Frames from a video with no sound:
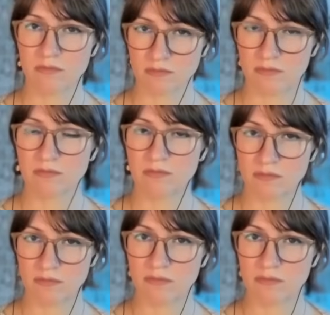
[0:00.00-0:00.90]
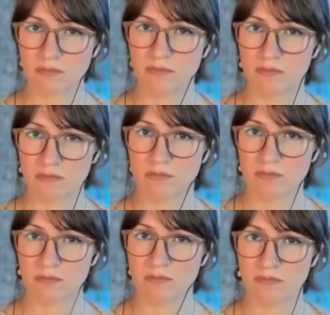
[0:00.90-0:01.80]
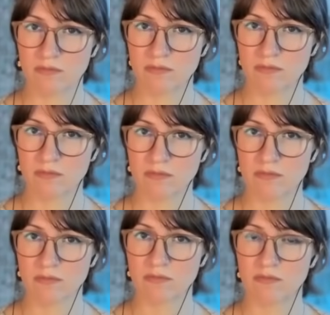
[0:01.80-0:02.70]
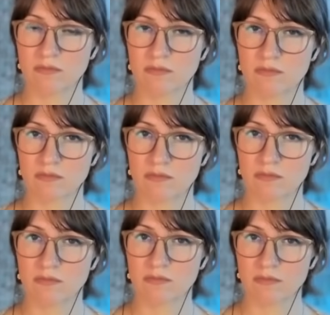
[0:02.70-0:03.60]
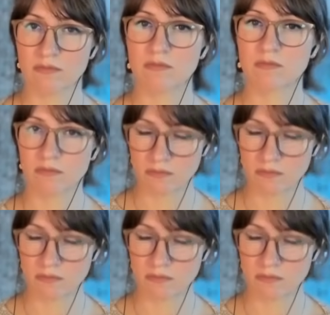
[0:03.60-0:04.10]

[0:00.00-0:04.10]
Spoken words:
No words are spoken by the person on screen.